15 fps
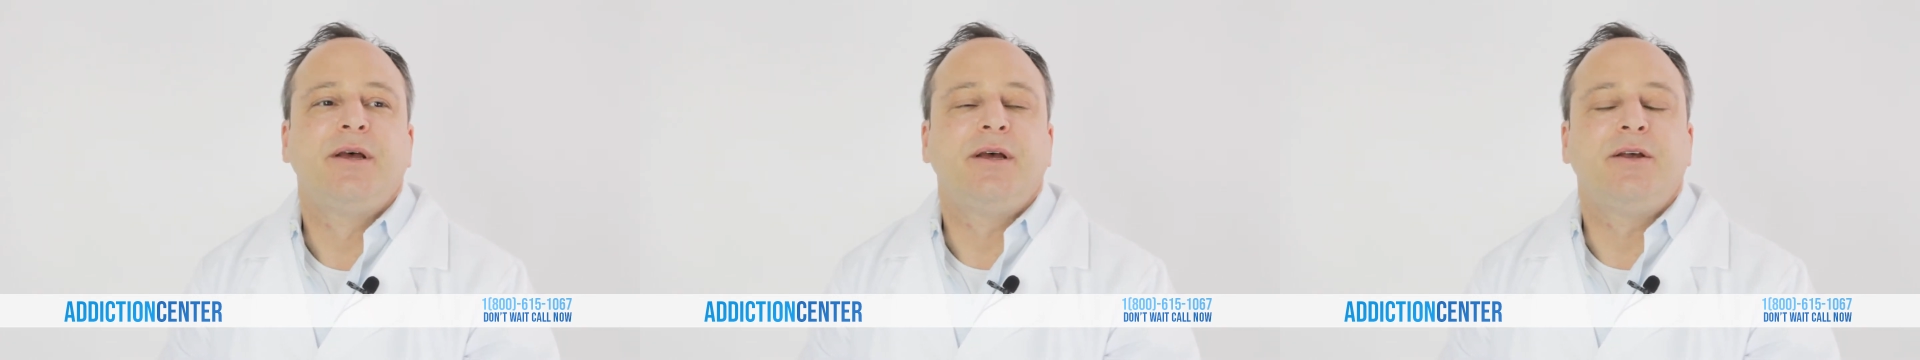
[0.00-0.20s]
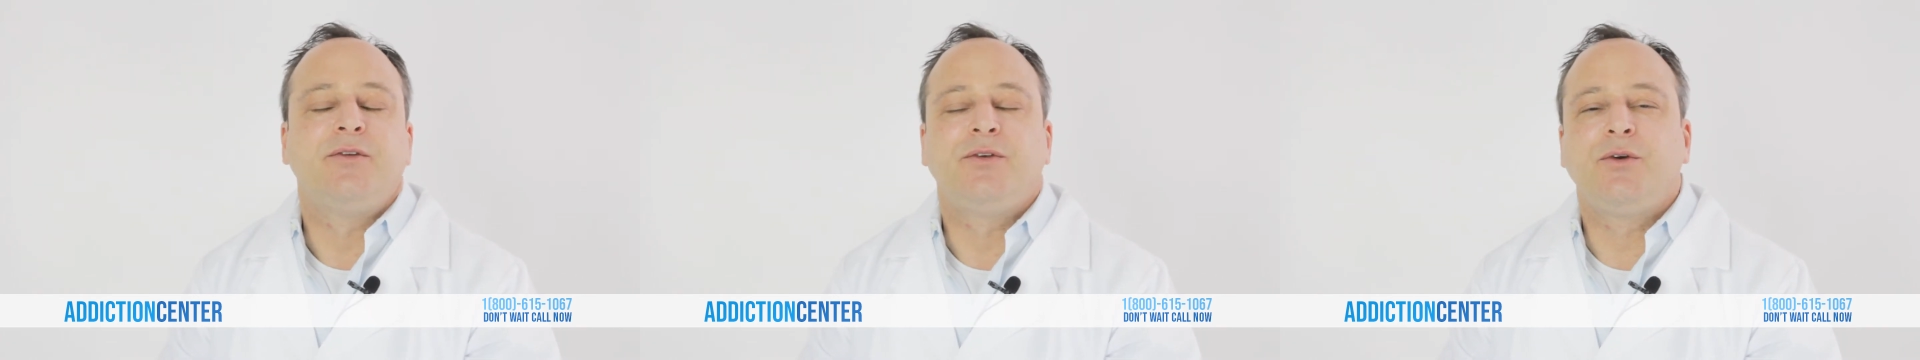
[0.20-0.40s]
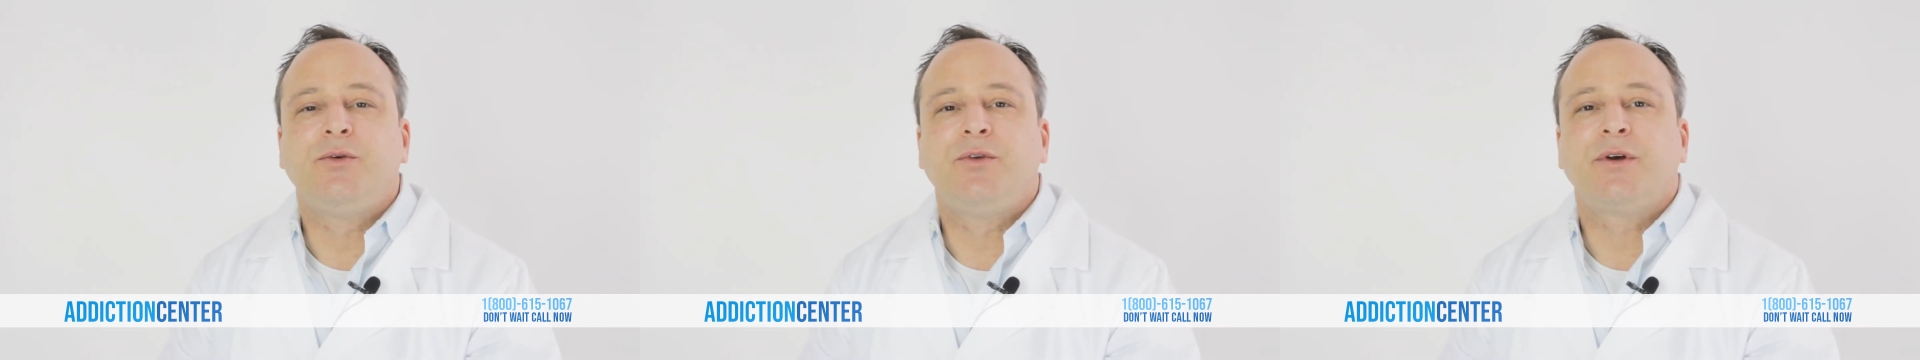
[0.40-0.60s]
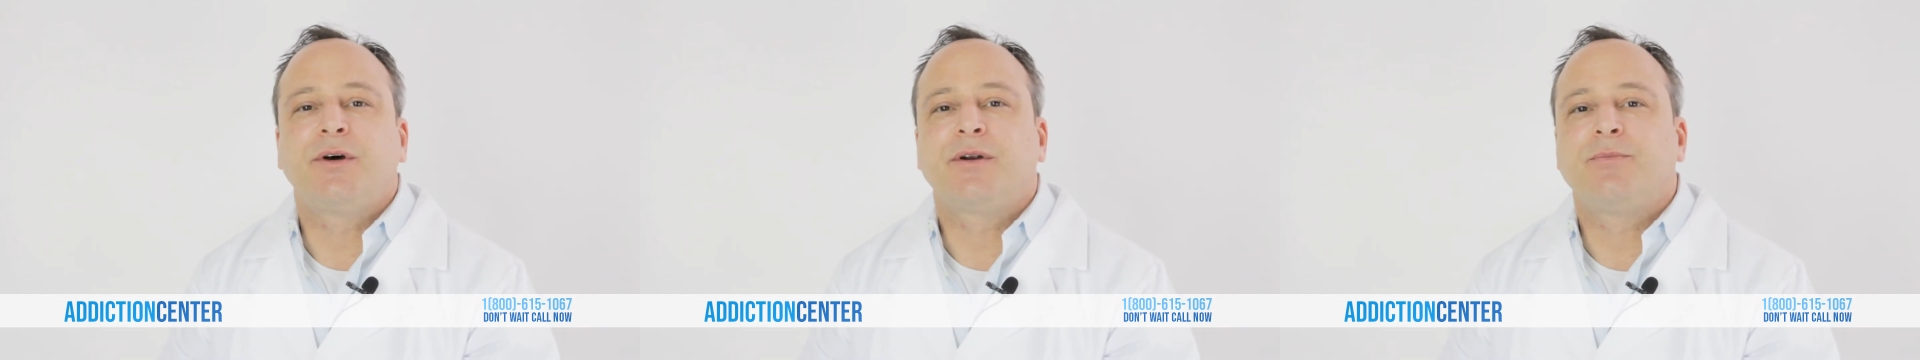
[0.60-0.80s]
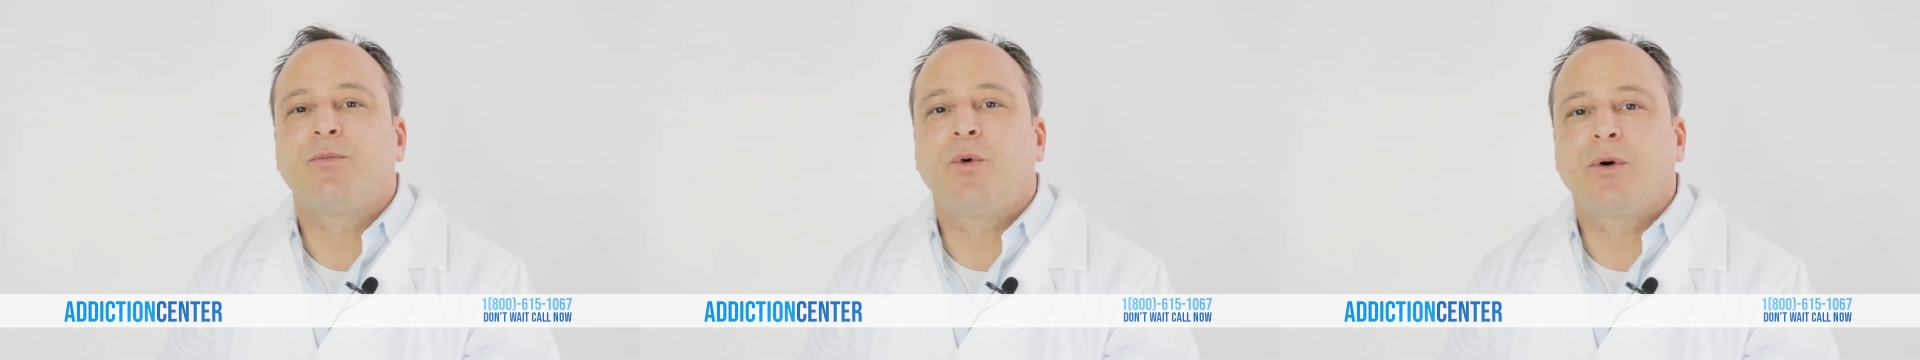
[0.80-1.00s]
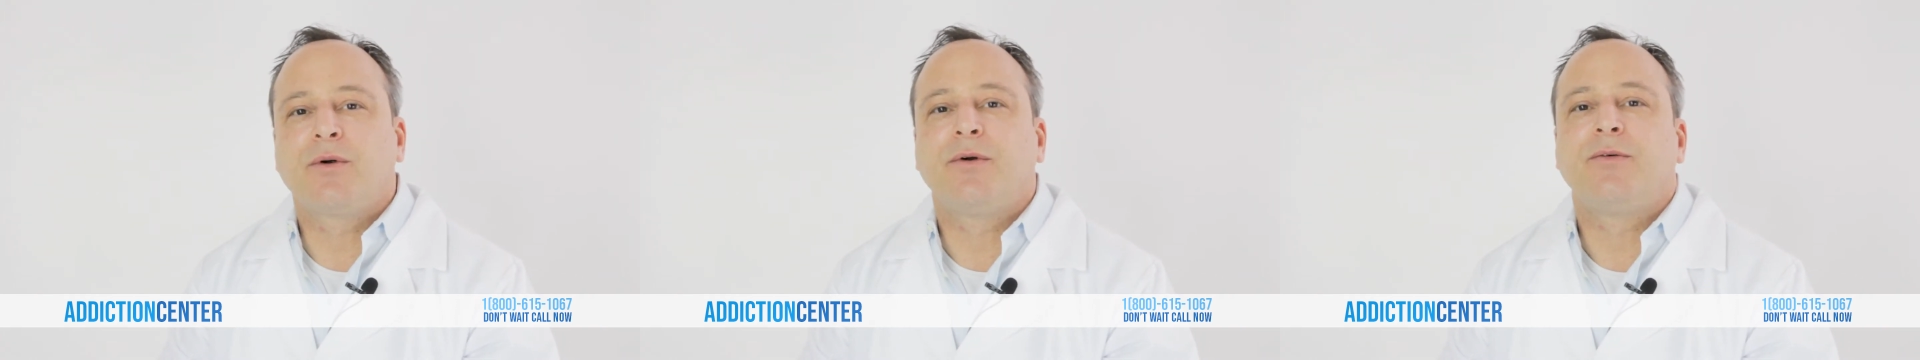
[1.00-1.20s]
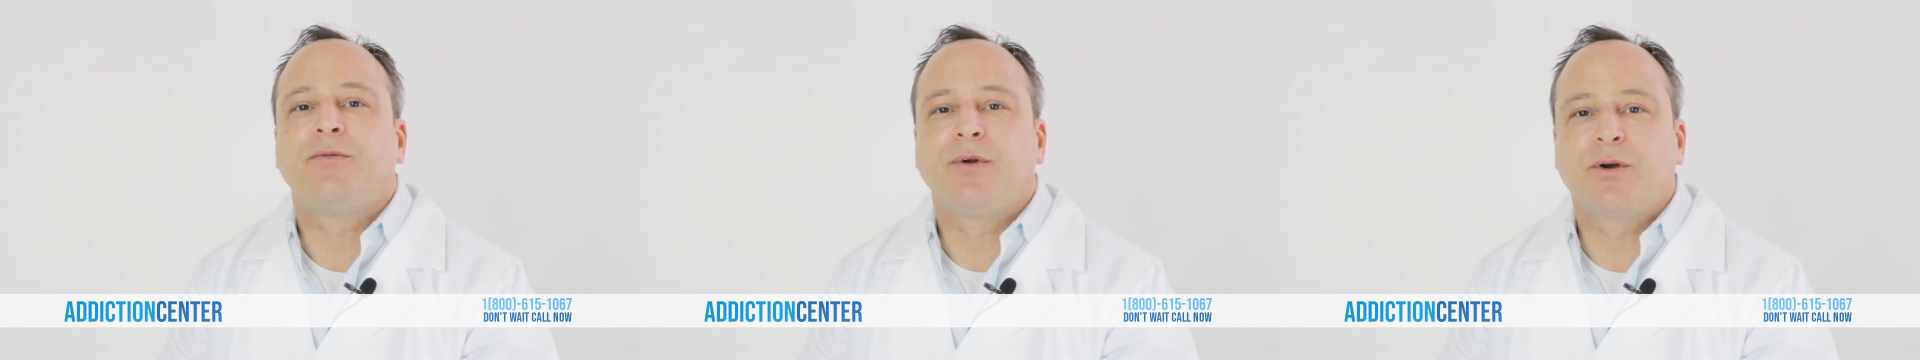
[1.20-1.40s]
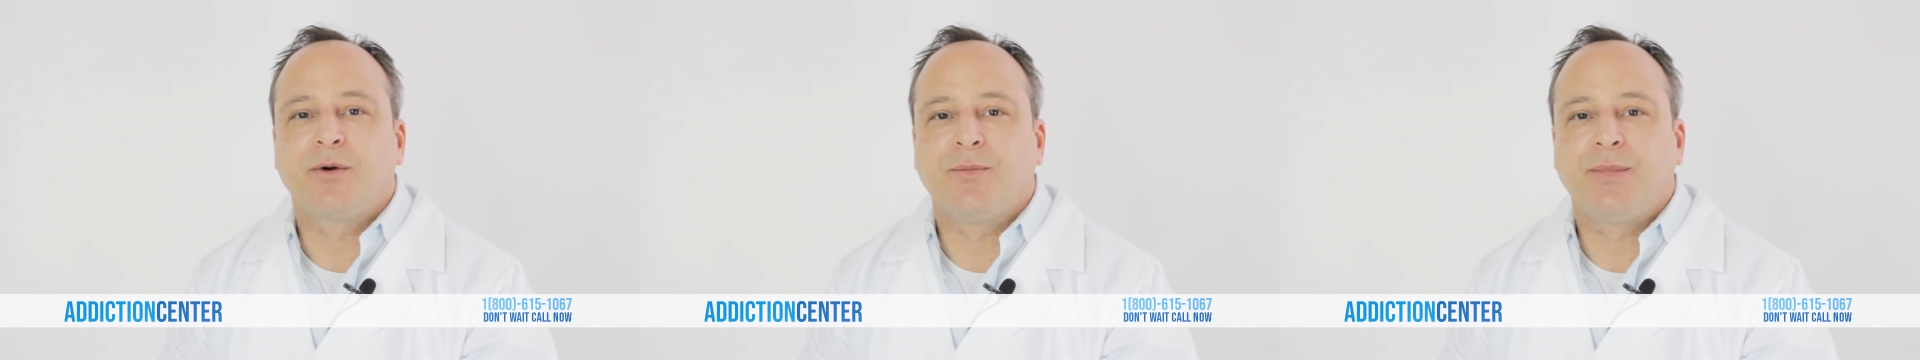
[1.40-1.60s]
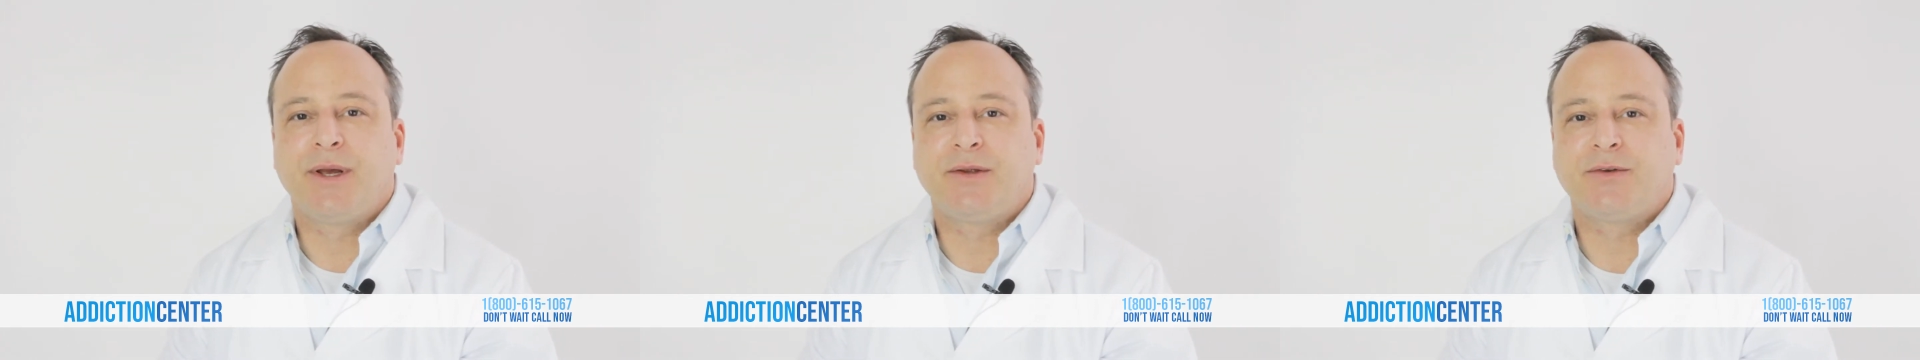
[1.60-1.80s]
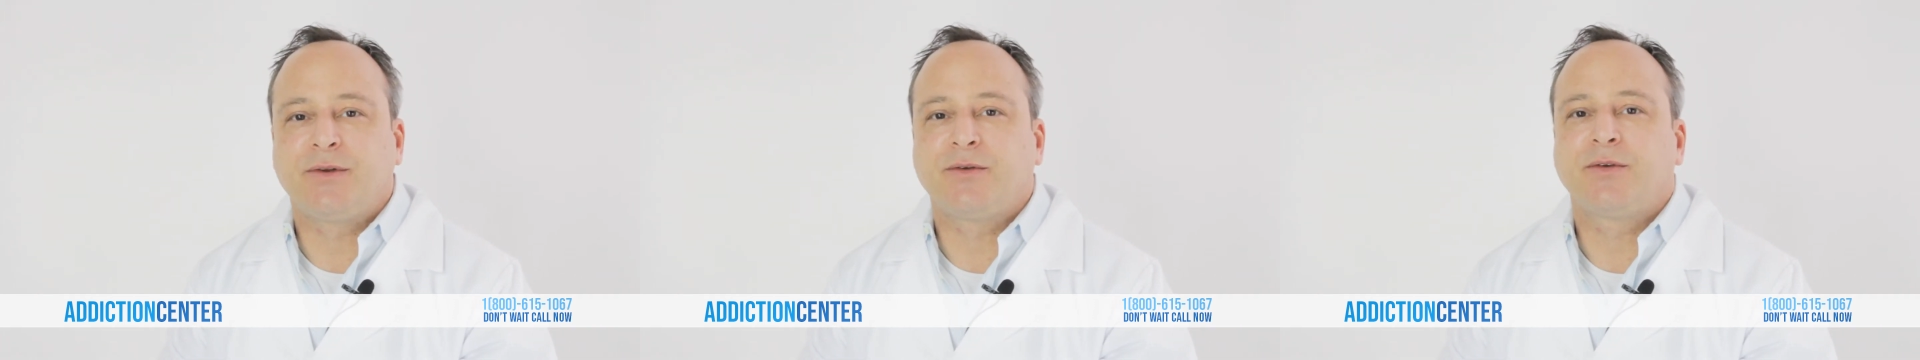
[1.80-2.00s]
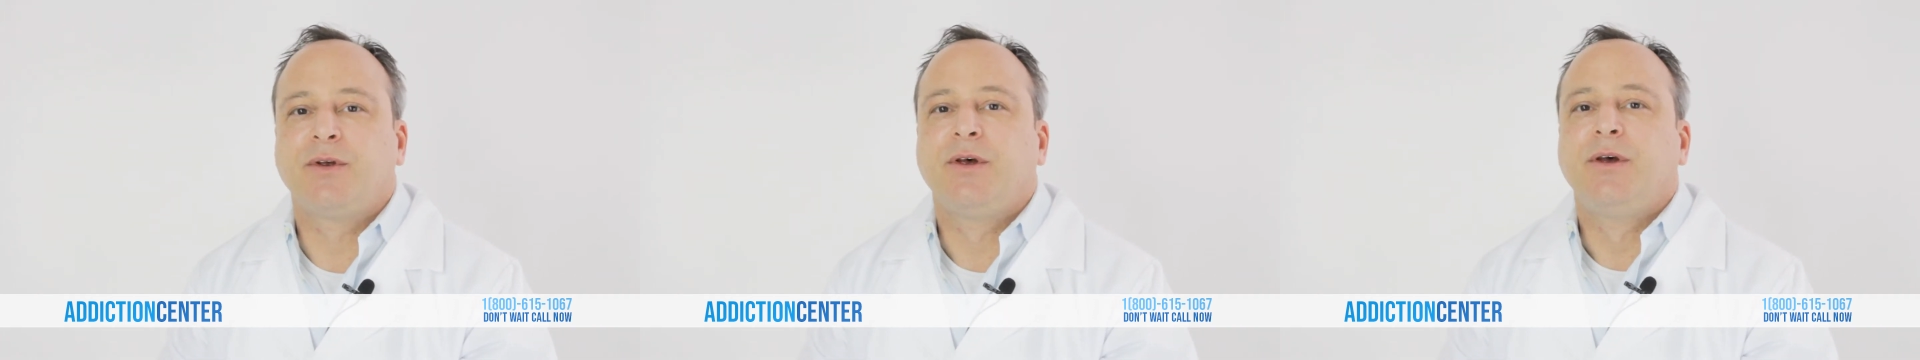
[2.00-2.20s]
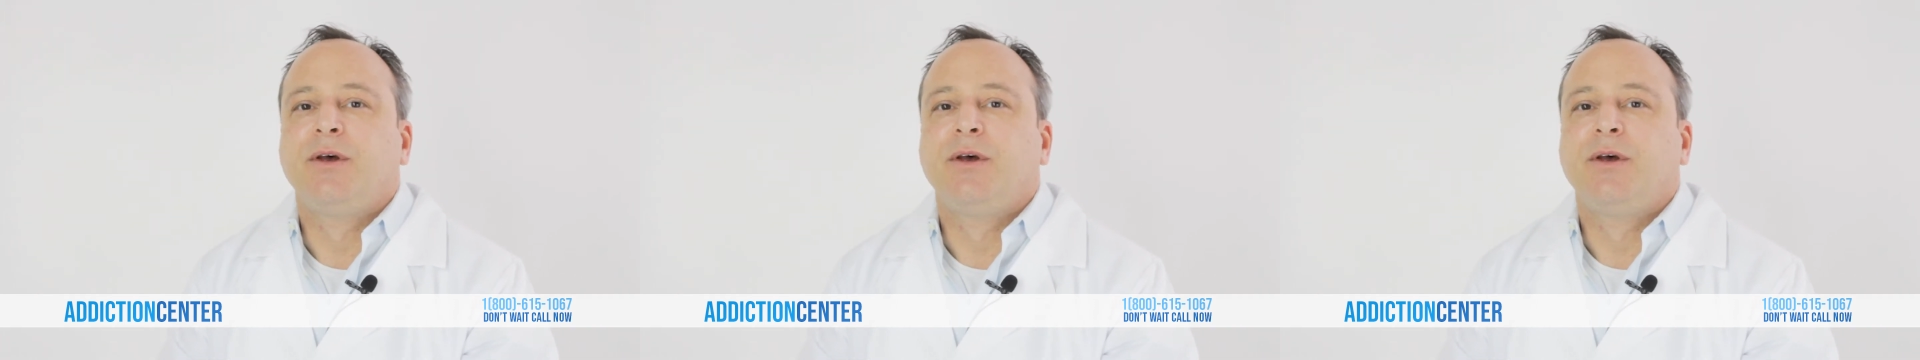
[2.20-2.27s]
is using on a more frequent basis.